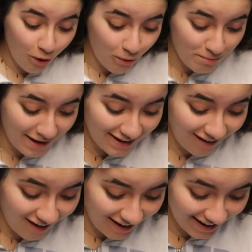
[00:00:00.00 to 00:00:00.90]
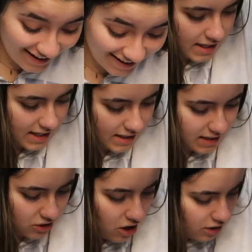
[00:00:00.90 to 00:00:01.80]
Oh my god.
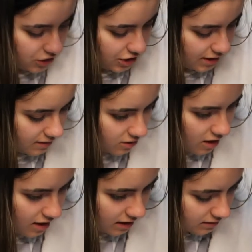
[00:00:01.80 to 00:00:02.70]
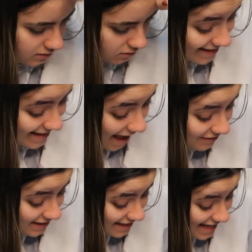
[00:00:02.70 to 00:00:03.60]
The collagen costs
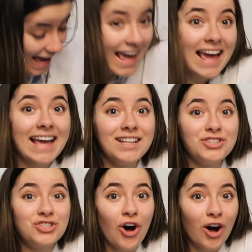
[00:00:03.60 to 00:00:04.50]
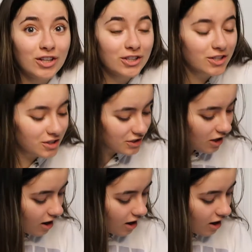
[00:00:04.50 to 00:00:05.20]
$78.